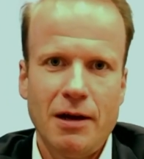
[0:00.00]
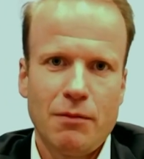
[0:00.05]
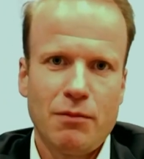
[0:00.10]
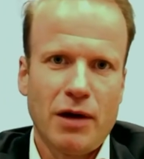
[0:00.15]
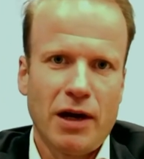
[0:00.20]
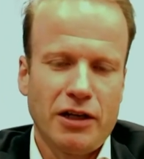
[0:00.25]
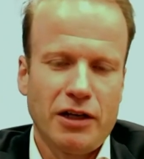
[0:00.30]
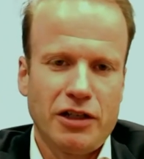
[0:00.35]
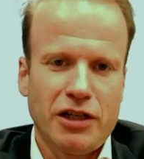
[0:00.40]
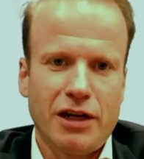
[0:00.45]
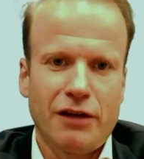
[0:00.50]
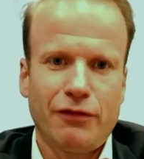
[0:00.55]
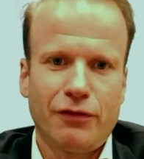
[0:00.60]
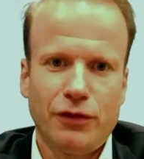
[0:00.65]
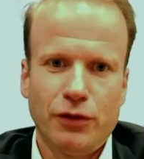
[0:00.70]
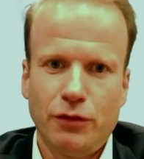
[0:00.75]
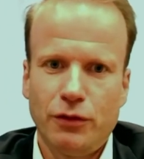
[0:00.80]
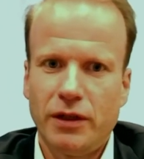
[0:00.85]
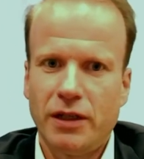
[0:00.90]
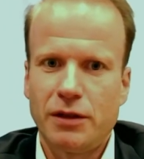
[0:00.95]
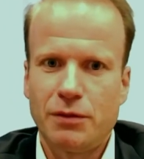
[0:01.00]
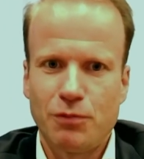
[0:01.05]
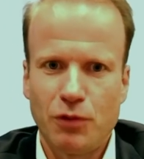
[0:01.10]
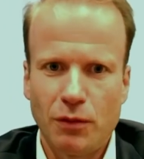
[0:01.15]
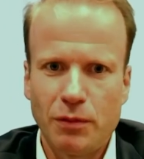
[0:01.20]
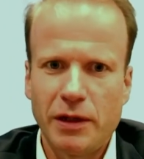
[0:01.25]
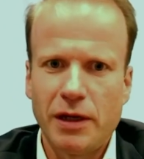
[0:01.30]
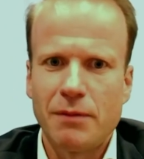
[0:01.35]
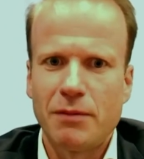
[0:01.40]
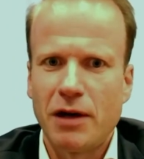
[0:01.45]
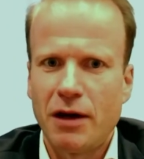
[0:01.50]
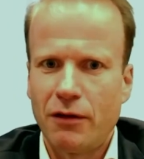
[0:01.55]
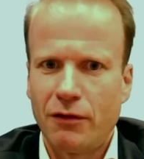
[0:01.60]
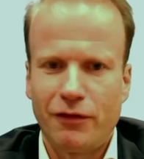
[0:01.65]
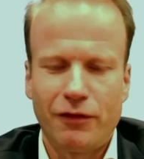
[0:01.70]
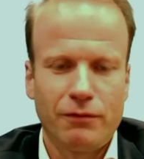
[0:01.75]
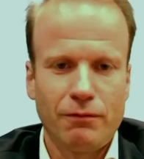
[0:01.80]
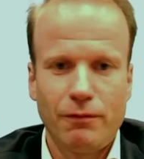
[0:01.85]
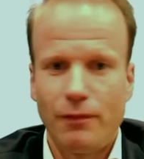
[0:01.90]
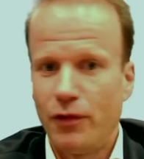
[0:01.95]
buying jet fuel that's probably about
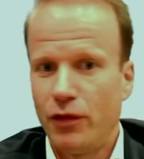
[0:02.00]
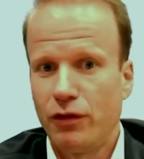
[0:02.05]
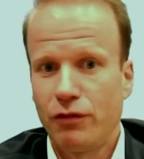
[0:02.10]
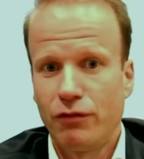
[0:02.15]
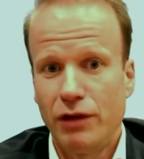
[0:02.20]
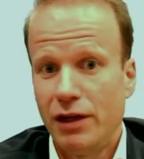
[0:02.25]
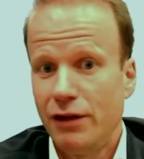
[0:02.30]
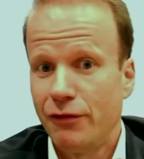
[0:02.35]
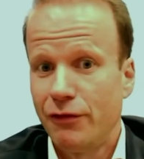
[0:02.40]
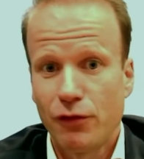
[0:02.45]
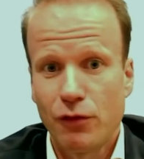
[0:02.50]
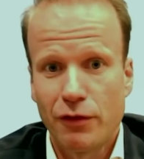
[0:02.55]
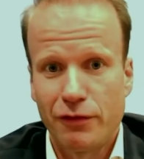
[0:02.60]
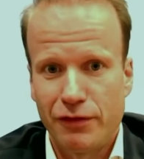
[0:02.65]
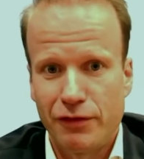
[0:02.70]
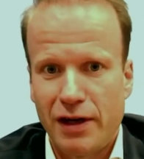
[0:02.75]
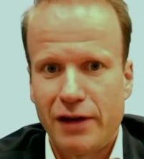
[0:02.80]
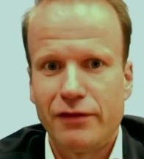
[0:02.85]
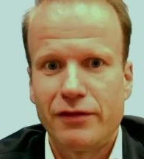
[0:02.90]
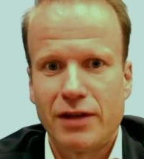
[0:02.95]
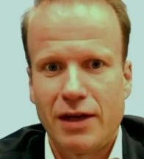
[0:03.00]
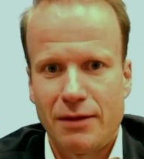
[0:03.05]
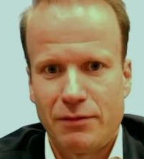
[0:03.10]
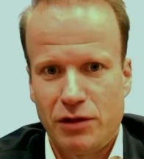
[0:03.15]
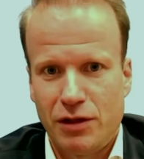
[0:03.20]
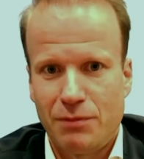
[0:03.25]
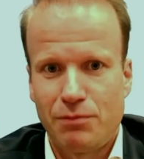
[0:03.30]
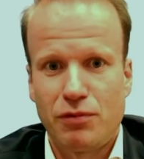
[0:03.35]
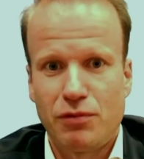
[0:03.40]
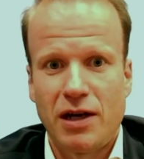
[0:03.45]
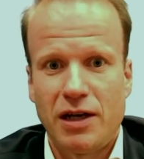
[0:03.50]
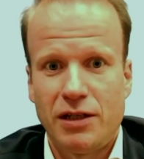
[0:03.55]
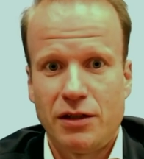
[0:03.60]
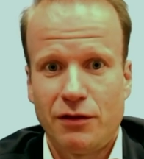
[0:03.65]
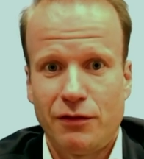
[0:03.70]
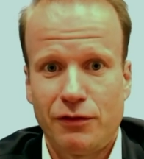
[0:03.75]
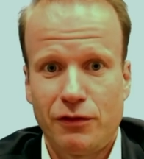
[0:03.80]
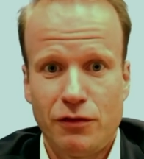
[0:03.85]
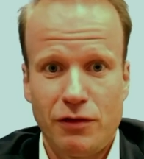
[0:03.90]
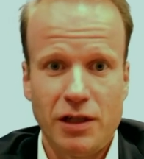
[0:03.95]
three, four, five times the price
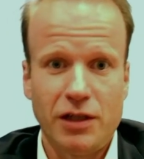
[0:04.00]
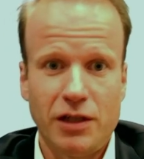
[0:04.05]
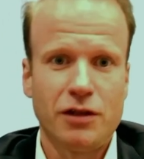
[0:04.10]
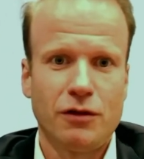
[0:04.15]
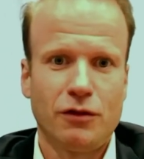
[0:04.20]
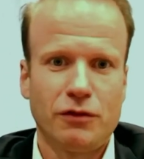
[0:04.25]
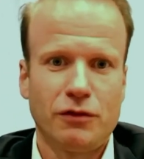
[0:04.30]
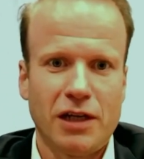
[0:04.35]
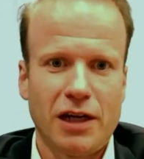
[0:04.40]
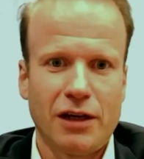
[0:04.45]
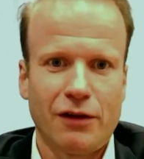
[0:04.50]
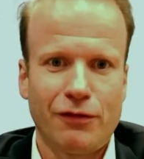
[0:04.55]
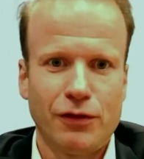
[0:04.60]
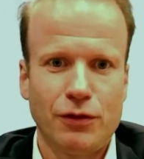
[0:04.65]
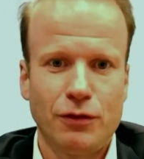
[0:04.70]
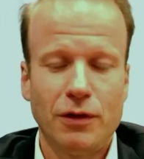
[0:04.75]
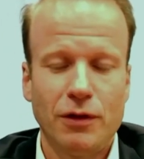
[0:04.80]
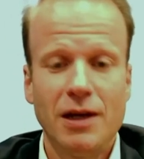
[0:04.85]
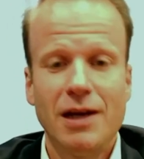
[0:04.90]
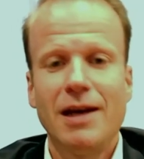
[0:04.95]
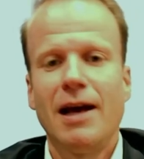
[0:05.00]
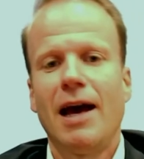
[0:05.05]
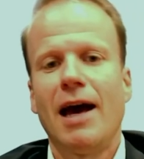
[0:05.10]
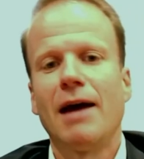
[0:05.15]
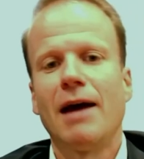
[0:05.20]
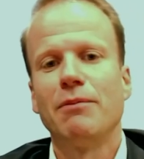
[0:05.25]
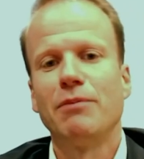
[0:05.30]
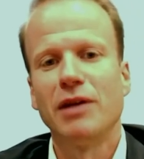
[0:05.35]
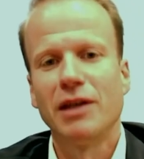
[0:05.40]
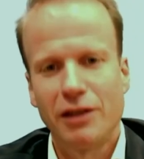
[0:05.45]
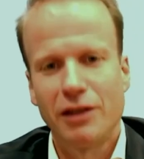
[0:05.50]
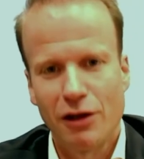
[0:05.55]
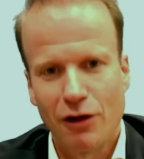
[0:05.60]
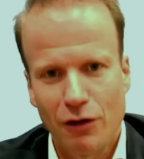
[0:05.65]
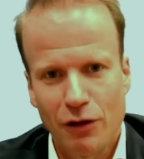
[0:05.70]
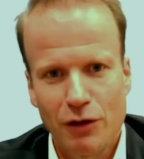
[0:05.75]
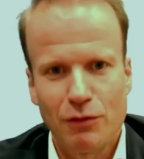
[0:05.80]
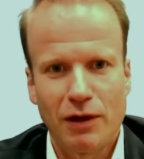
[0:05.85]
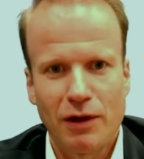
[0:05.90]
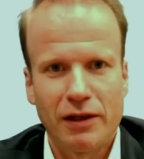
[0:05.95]
of traditional jet fuel and being the
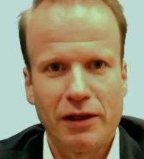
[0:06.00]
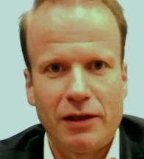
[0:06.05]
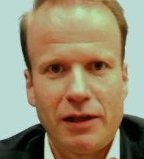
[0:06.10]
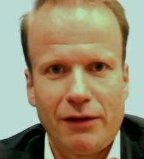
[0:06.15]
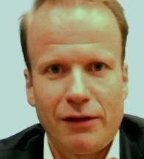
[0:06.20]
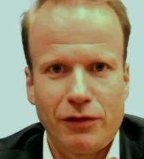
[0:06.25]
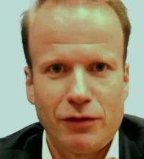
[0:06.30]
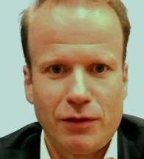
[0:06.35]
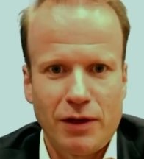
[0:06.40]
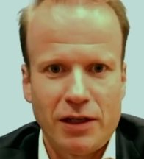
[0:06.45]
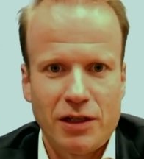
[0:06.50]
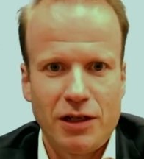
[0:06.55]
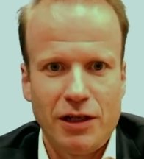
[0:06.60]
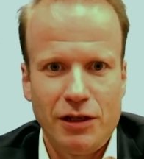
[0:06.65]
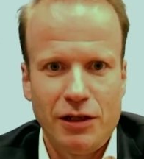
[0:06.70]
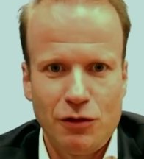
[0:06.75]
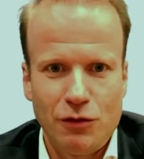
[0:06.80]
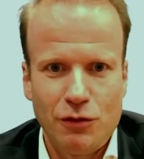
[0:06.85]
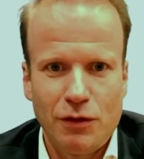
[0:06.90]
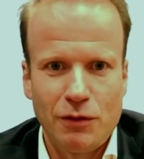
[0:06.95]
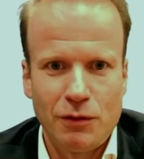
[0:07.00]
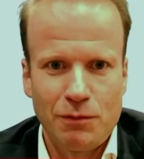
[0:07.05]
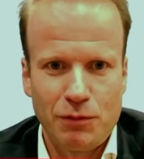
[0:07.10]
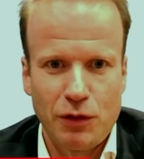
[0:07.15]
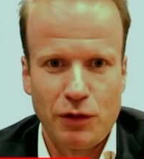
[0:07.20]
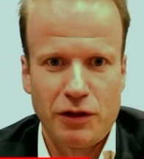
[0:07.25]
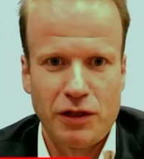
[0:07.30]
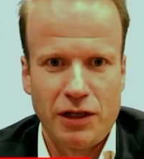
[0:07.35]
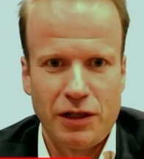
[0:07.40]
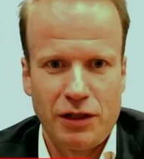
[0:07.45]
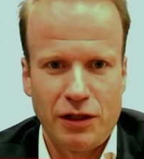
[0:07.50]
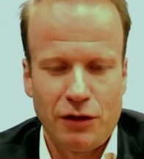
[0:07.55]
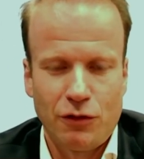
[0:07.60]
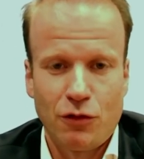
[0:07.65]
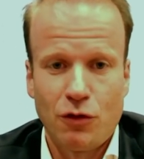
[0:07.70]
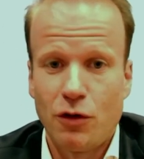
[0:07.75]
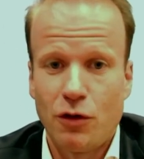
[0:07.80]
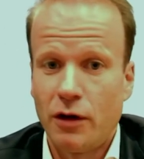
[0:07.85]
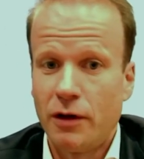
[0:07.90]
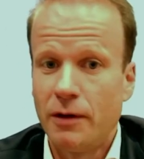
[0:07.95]
only one that have to actually do purchase it
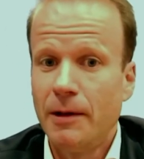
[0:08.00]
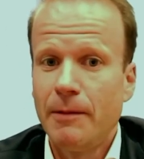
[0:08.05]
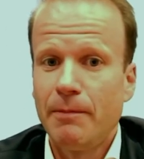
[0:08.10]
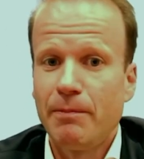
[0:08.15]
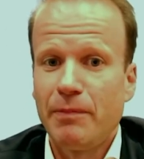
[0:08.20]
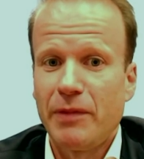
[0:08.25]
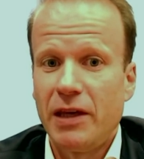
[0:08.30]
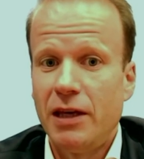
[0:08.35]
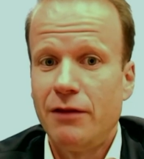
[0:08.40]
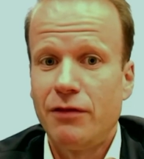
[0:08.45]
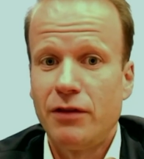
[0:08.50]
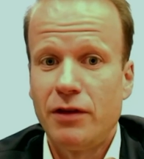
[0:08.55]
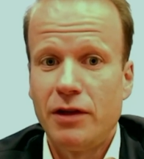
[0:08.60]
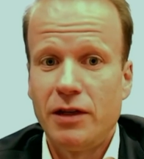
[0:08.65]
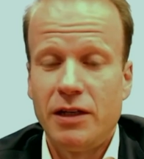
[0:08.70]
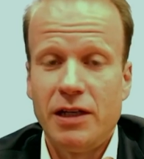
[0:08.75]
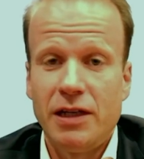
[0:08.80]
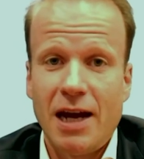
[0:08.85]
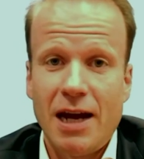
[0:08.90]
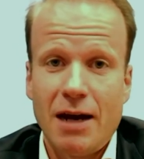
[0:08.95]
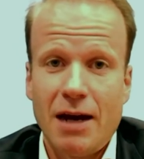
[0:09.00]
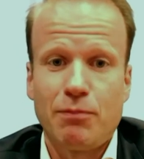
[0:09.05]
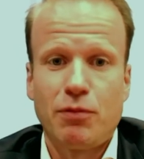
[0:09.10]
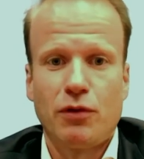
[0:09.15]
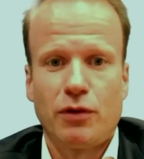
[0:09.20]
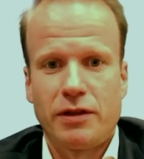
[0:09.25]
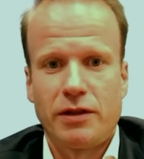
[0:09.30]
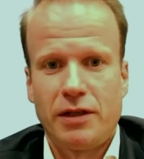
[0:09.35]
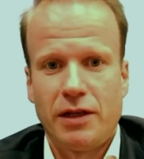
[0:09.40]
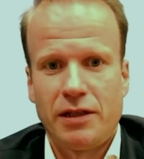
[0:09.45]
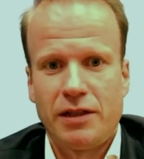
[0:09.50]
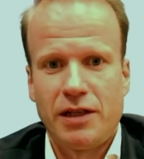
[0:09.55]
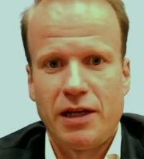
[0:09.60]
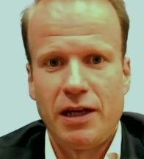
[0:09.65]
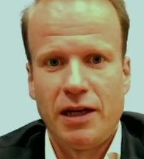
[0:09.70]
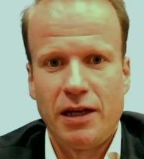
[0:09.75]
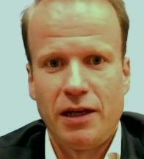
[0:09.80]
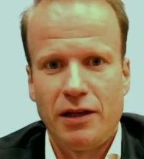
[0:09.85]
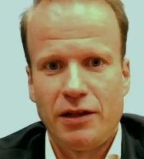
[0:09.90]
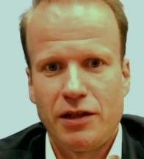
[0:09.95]
or even the airports that say
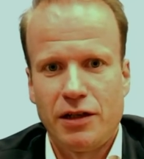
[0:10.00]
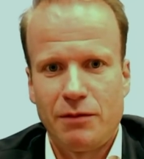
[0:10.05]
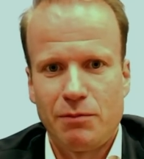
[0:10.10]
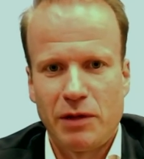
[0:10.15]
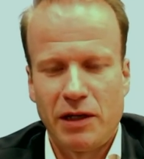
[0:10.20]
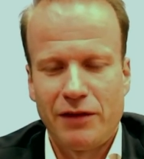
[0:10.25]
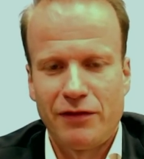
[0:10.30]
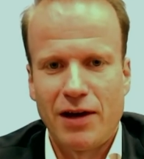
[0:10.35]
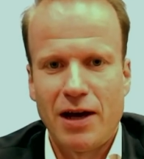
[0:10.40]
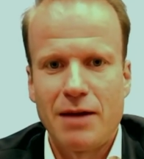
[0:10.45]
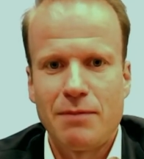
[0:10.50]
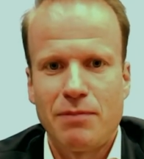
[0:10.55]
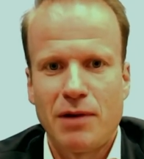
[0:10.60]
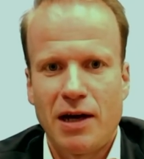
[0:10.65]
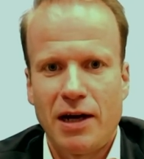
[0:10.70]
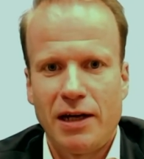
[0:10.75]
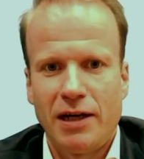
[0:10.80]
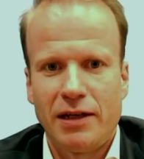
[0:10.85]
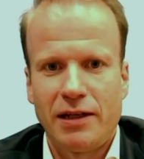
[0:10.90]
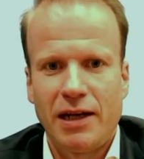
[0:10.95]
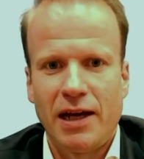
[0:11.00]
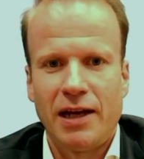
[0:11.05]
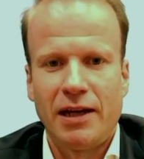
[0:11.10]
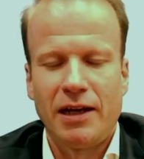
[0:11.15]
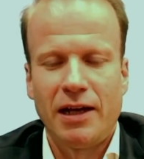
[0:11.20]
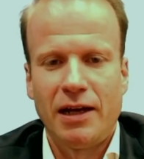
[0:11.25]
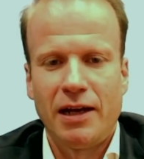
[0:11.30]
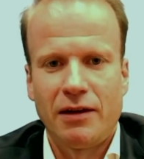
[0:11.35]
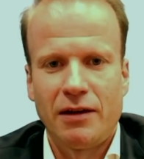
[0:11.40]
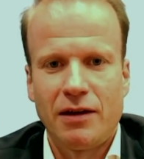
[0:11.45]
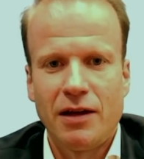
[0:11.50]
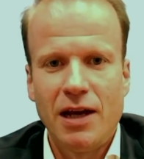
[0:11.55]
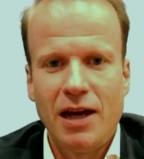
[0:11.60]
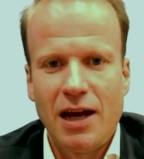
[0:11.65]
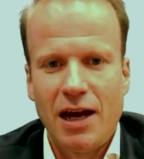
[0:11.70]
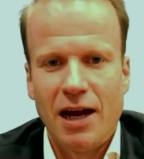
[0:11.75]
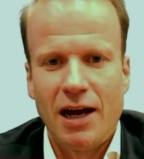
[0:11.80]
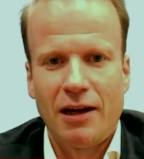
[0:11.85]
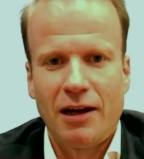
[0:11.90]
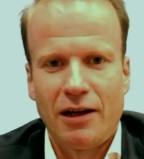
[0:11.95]
hey listen but if i buy it and then
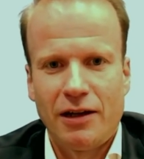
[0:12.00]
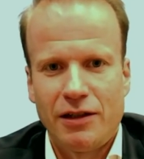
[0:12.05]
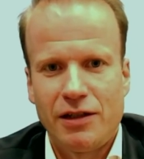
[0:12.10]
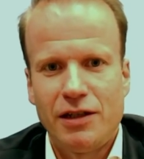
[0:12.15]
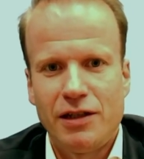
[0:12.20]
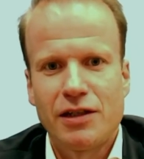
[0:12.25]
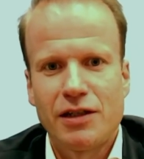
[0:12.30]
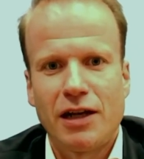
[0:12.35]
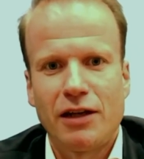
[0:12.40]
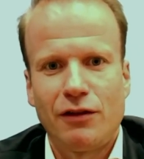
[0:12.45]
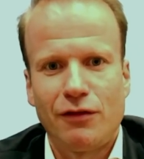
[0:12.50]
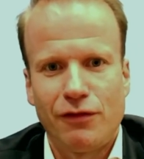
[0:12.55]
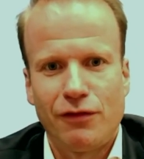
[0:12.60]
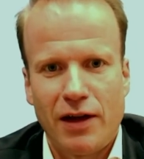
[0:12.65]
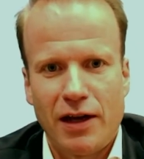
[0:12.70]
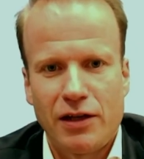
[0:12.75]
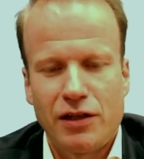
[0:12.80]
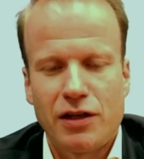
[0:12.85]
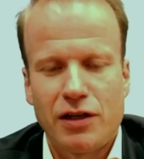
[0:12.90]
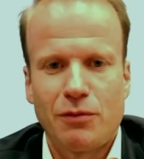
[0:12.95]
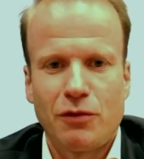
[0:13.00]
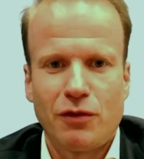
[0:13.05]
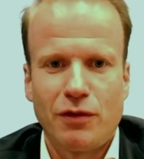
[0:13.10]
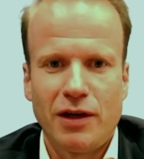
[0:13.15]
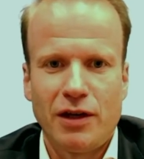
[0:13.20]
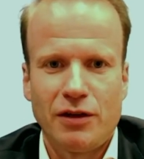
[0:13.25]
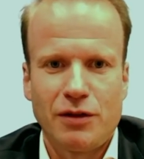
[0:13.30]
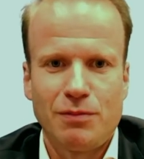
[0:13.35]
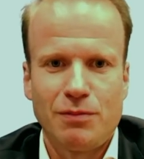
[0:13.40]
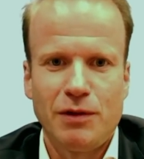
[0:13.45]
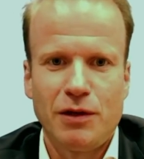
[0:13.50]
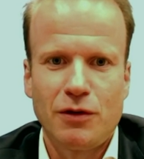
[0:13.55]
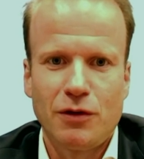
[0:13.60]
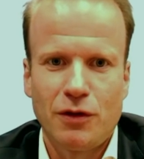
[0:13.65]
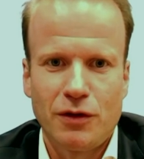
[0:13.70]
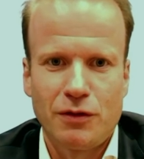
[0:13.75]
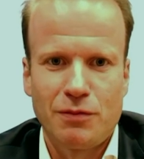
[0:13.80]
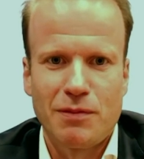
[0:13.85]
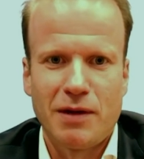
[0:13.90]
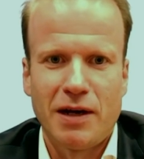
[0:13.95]
airlines decide to fly somewhere else
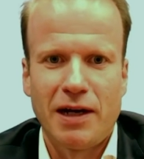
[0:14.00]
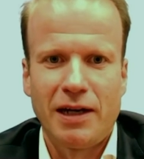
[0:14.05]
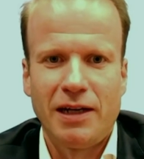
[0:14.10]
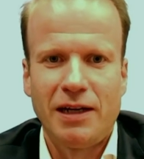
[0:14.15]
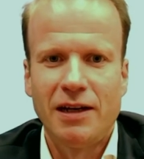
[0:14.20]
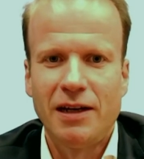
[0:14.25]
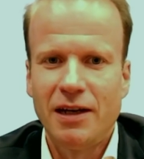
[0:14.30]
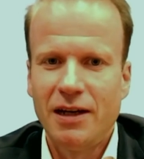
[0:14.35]
because my